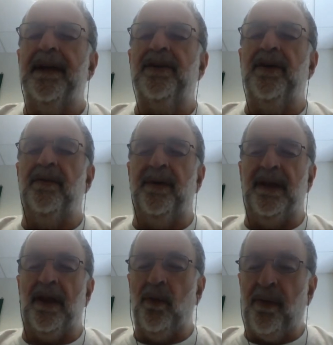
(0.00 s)
It could be
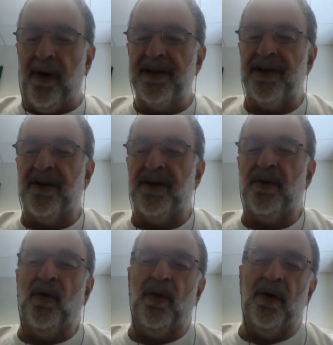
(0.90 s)
low
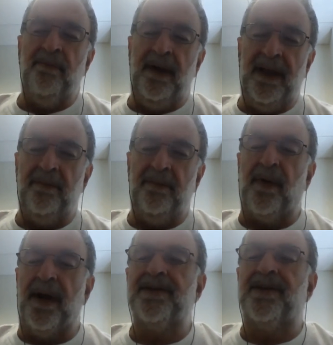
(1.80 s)
pressure or medium
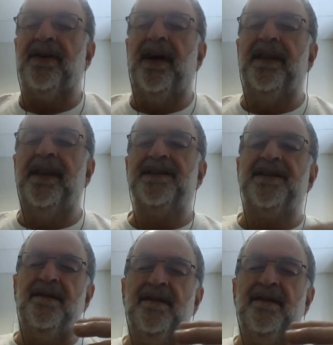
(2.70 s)
pressure, and that's